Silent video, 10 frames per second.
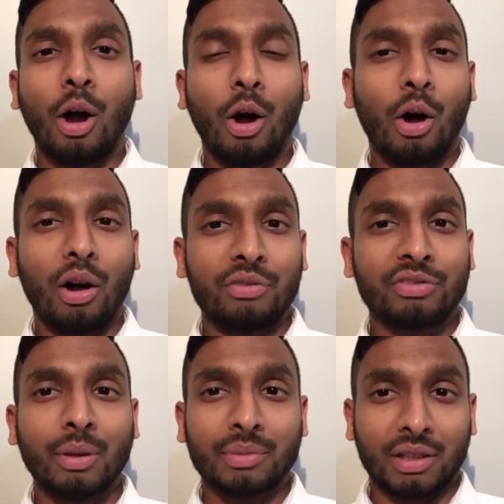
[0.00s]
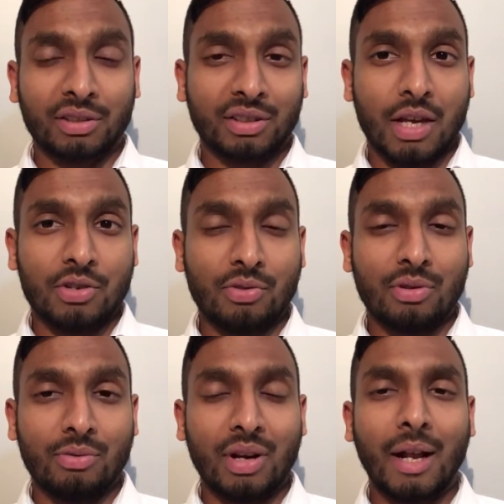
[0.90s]
Or if something's
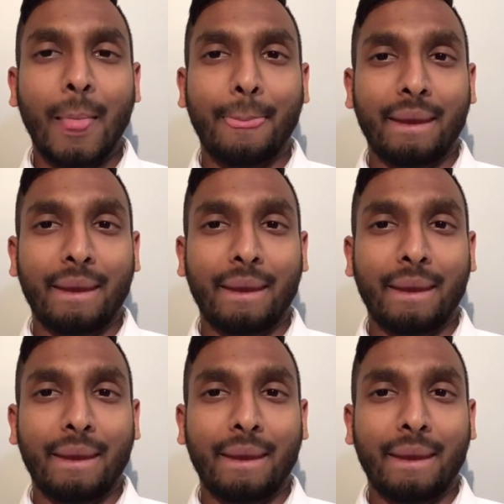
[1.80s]
stationary,